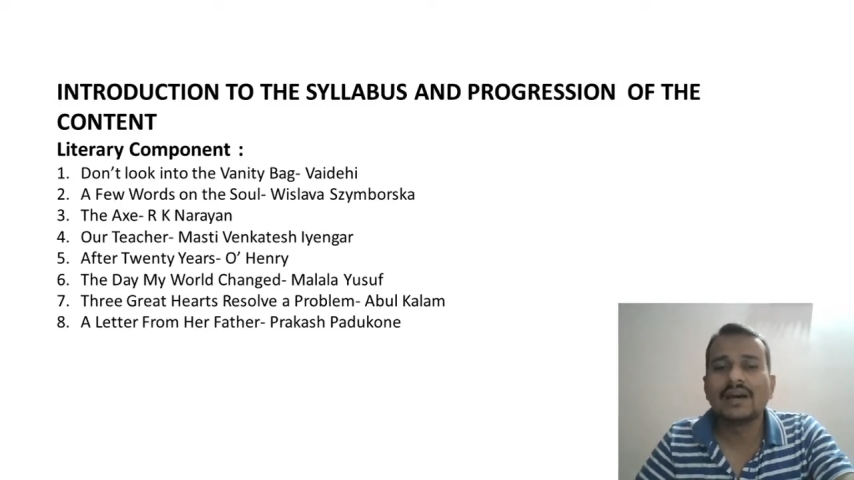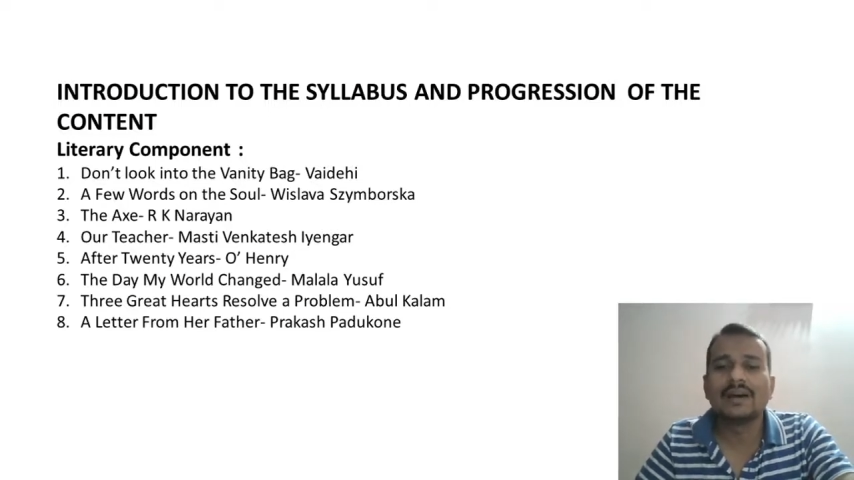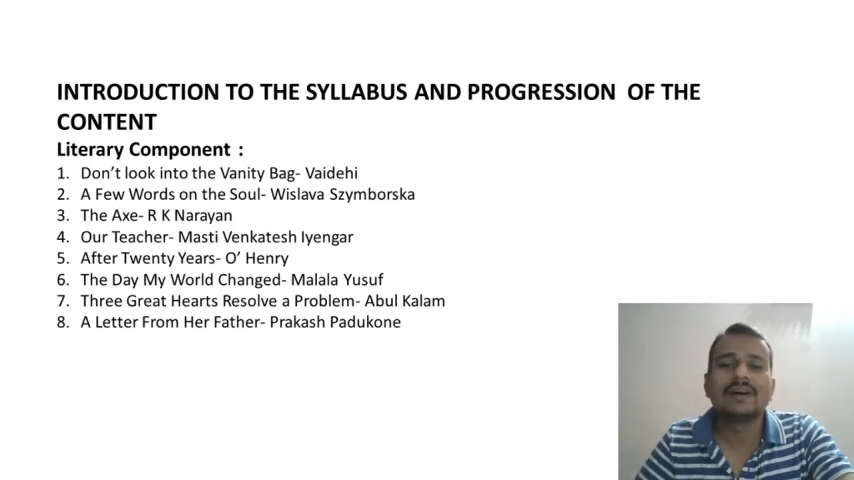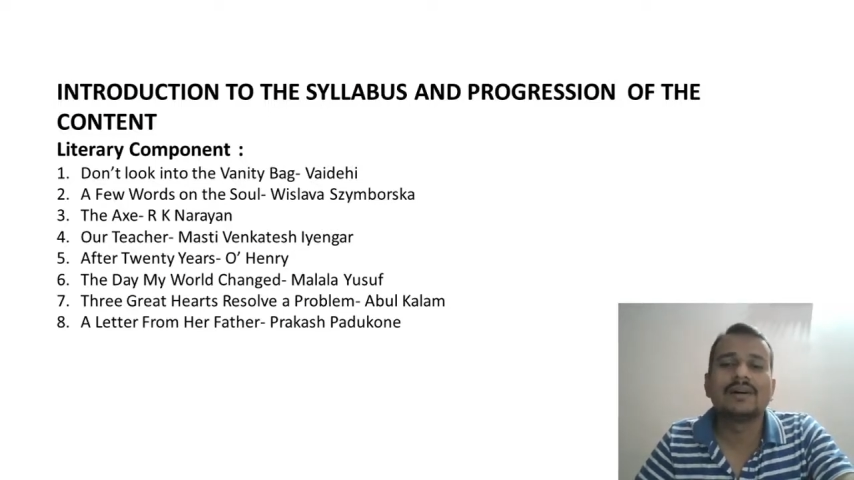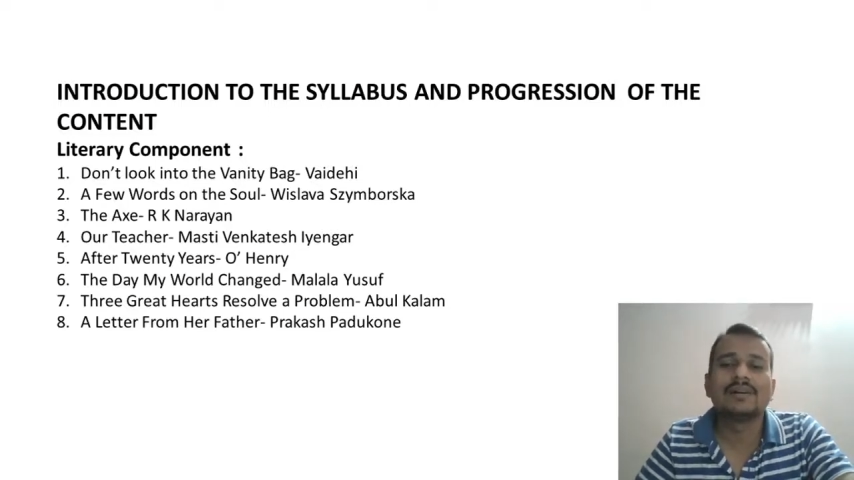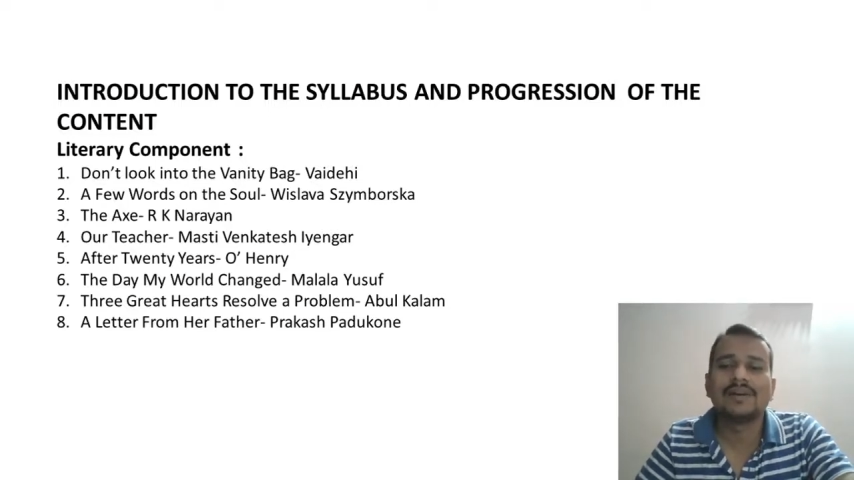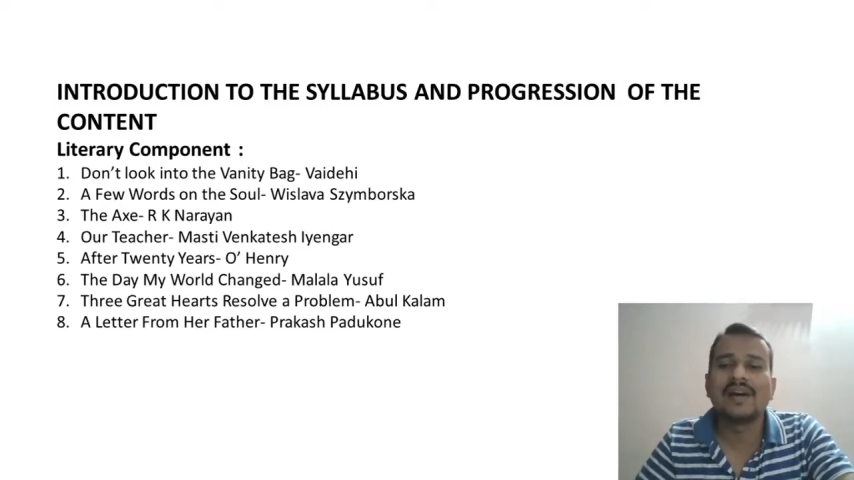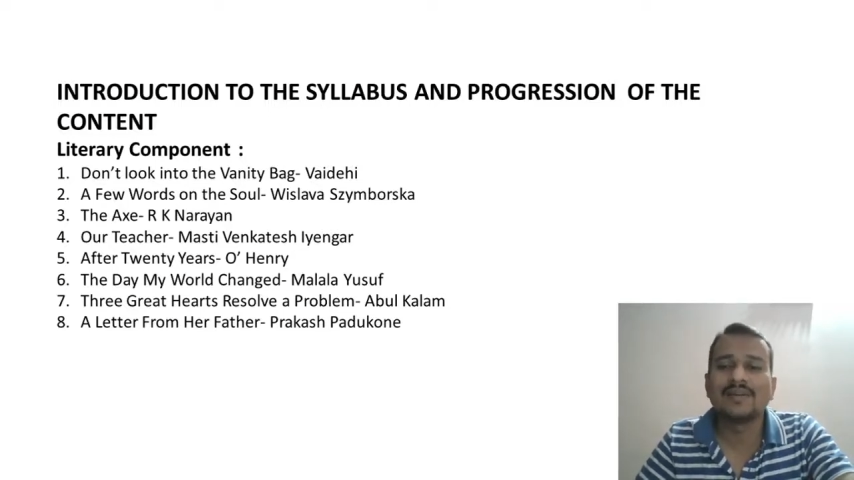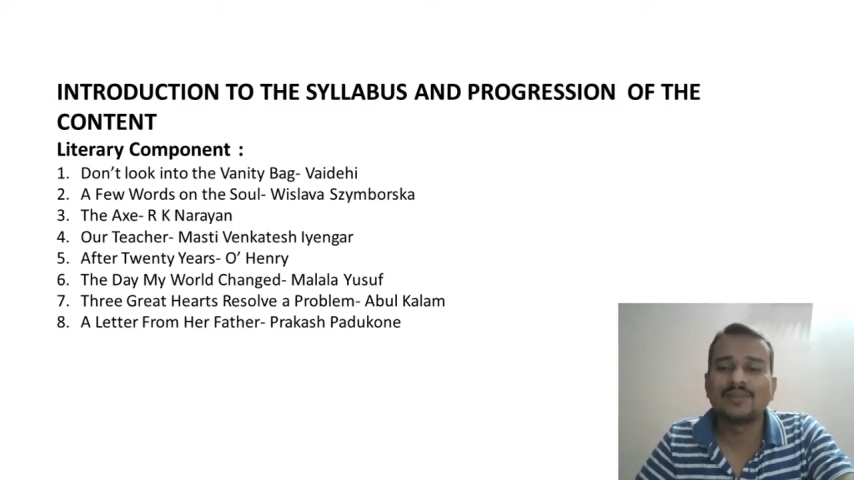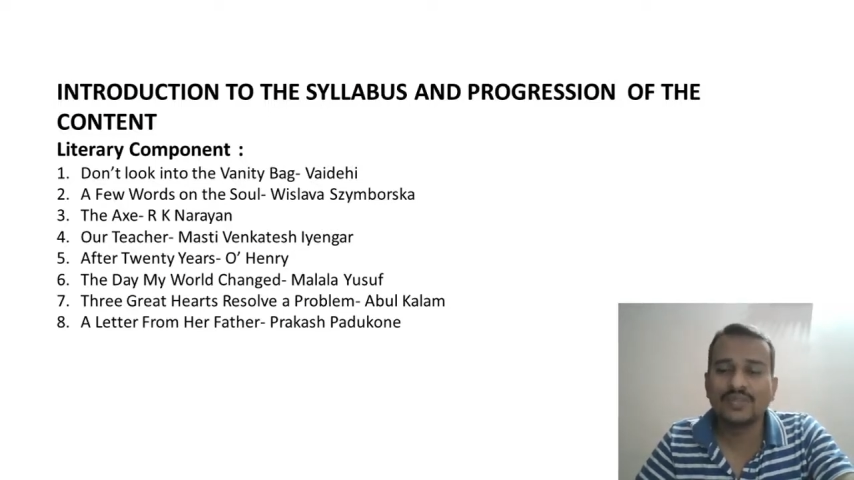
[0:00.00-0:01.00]

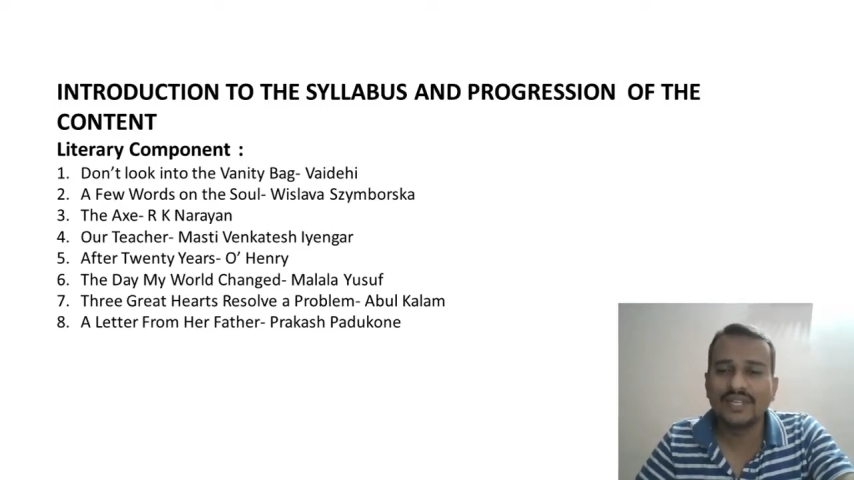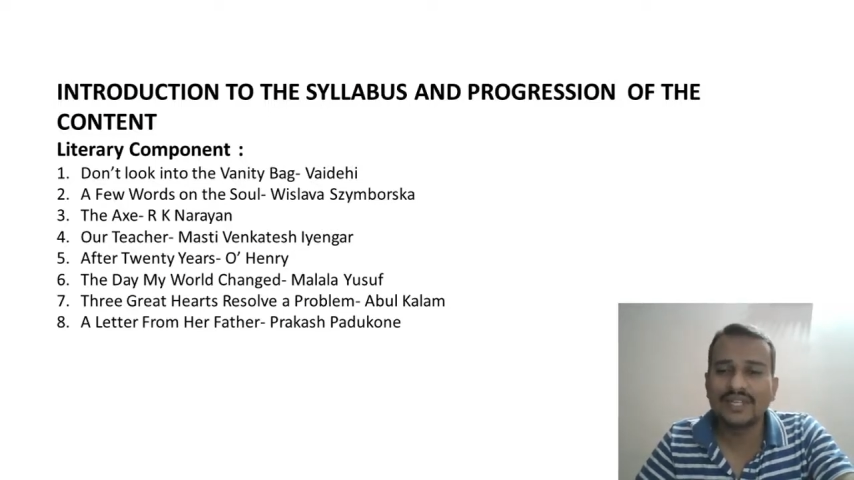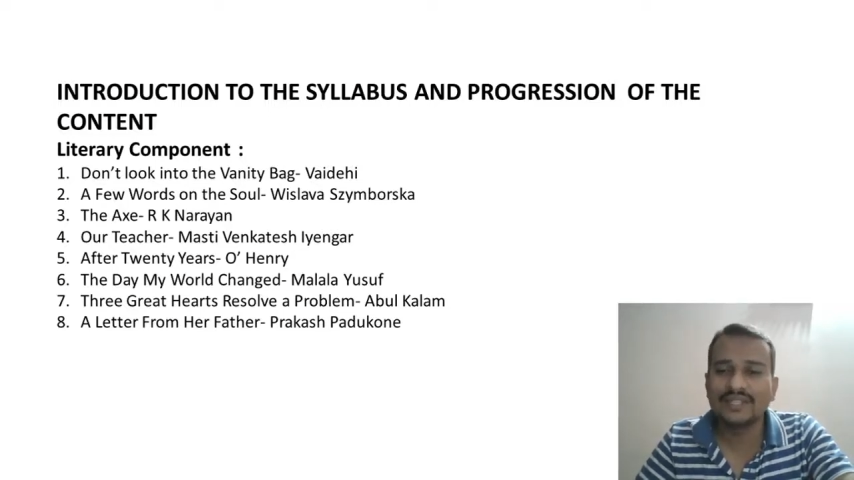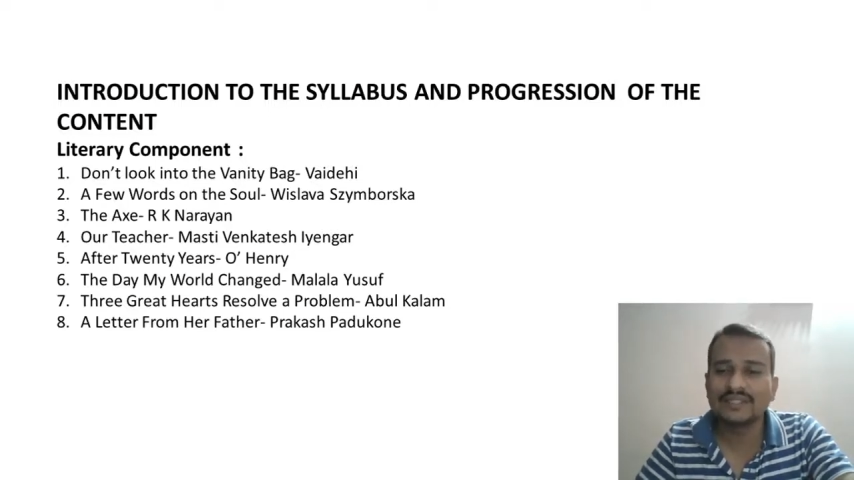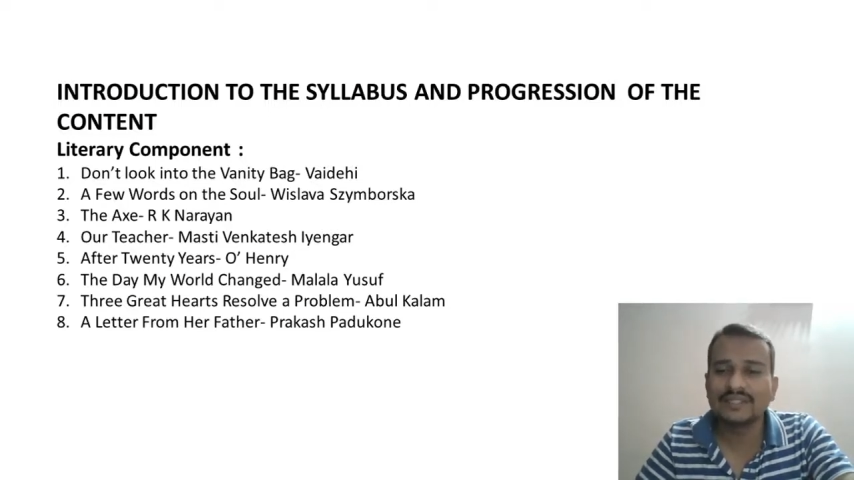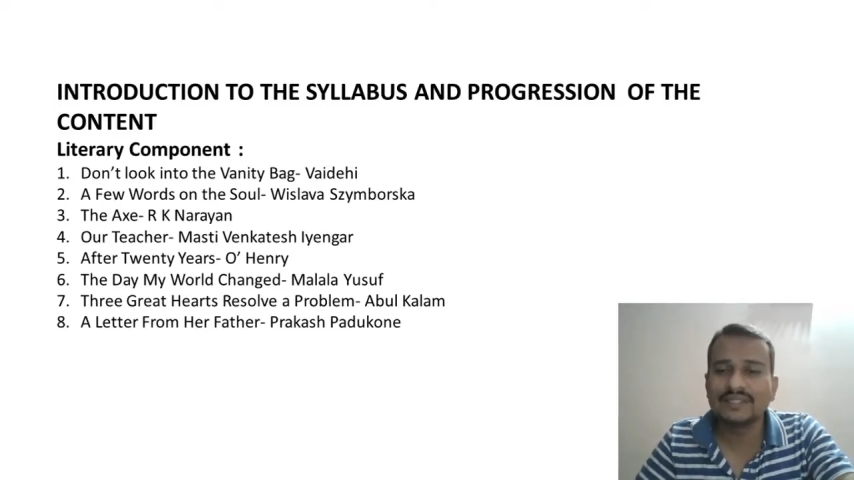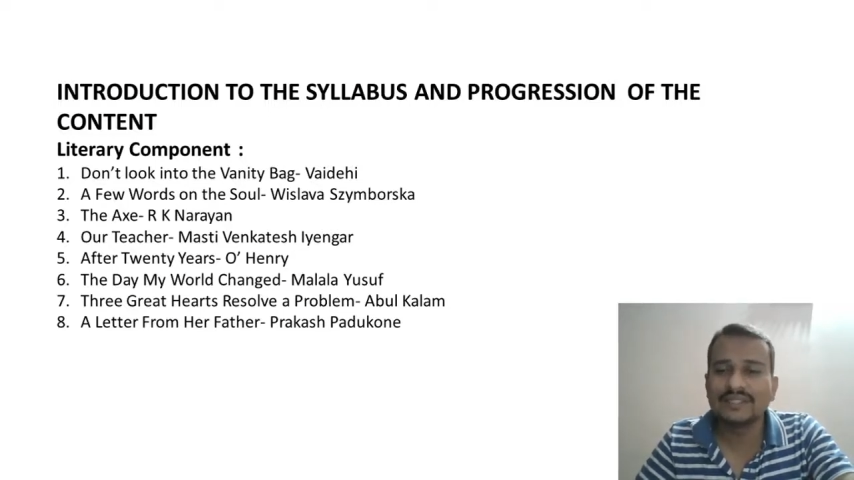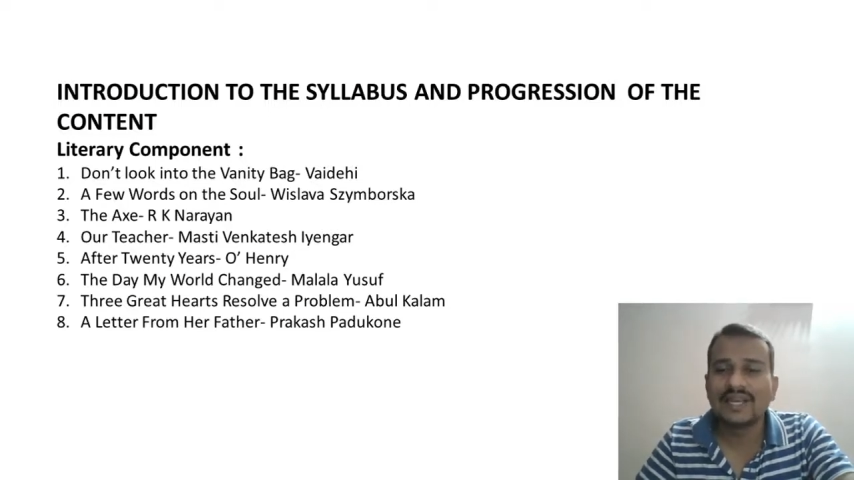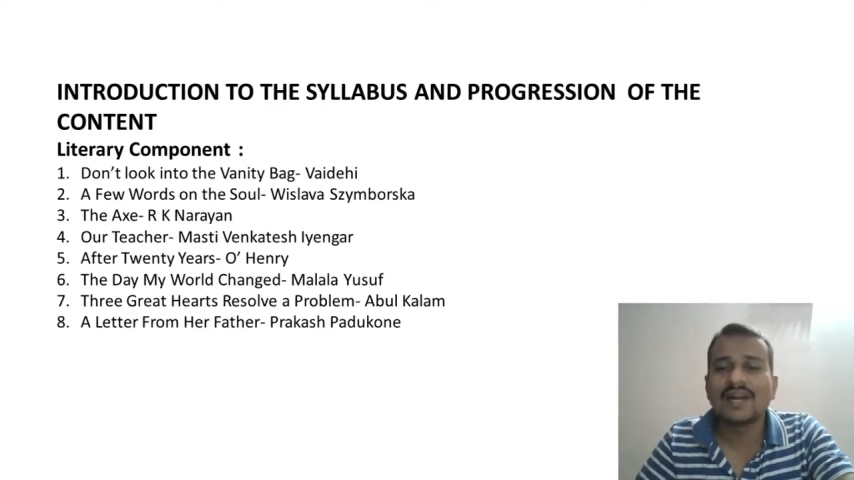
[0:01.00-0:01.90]
harmonious,